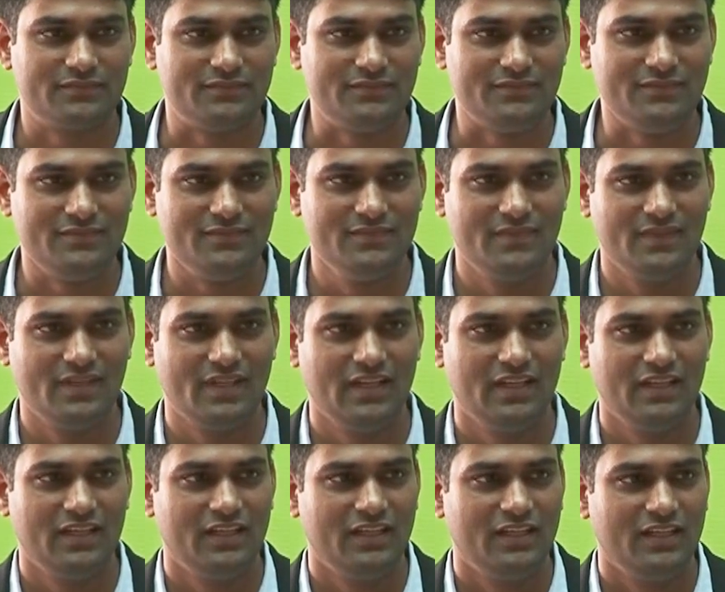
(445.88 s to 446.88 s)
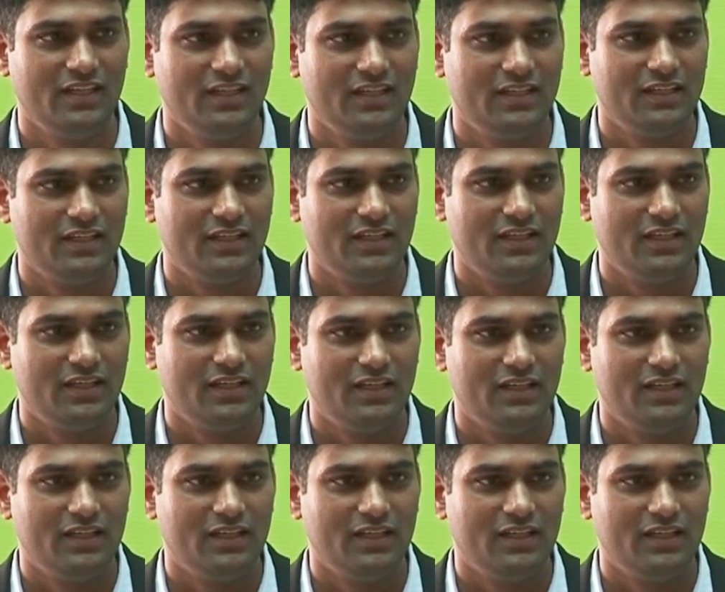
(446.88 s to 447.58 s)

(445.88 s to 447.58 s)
(silence)